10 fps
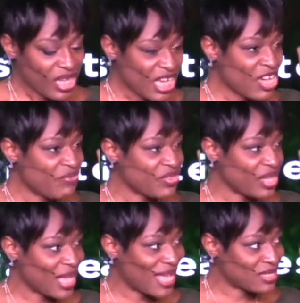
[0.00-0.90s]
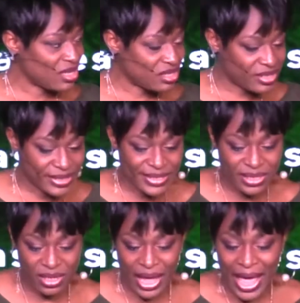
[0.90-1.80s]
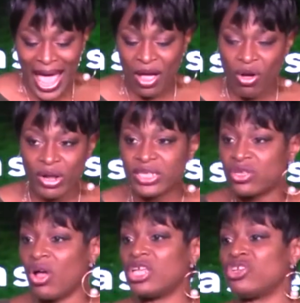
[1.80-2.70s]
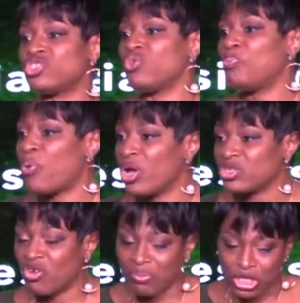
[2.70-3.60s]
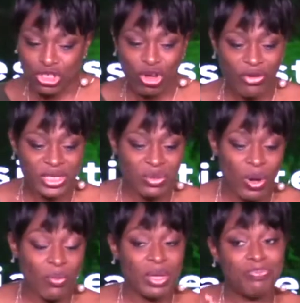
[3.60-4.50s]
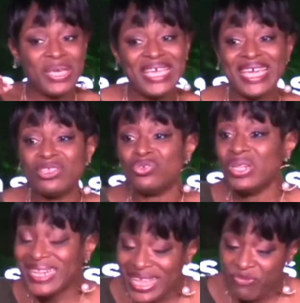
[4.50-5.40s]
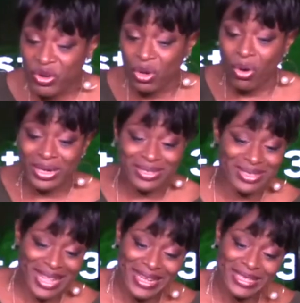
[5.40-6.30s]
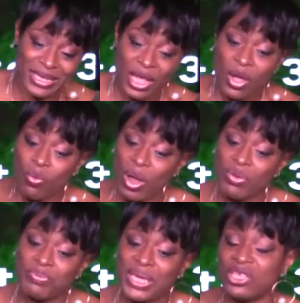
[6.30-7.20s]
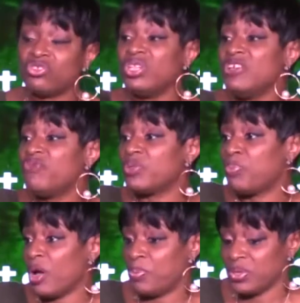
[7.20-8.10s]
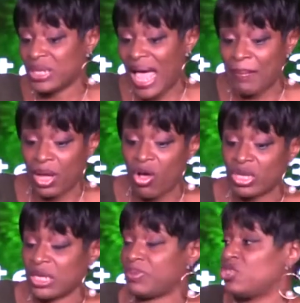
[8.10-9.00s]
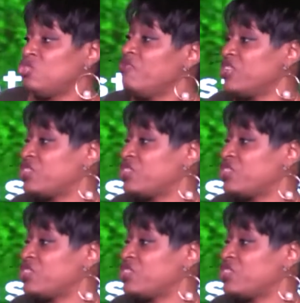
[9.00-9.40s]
Everything has its season. And God is calling us to a point of maturity where we begin to live with understanding, where we begin to live with purpose. Habakkuk chapter 2 verse